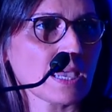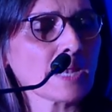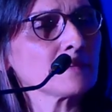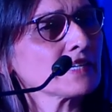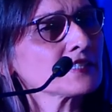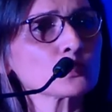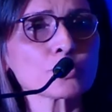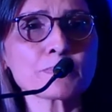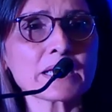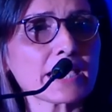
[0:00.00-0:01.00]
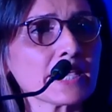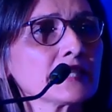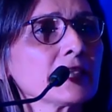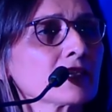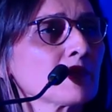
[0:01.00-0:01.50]
And it could be
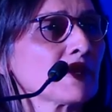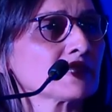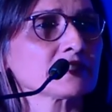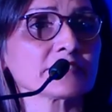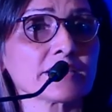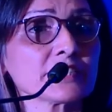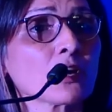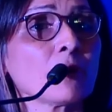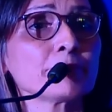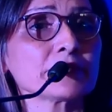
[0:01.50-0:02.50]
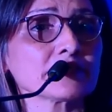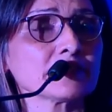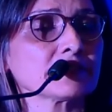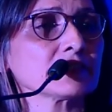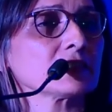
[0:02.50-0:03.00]
any capacity, any
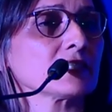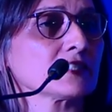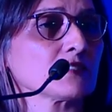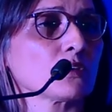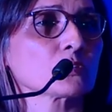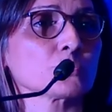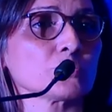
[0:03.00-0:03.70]
competency that they want to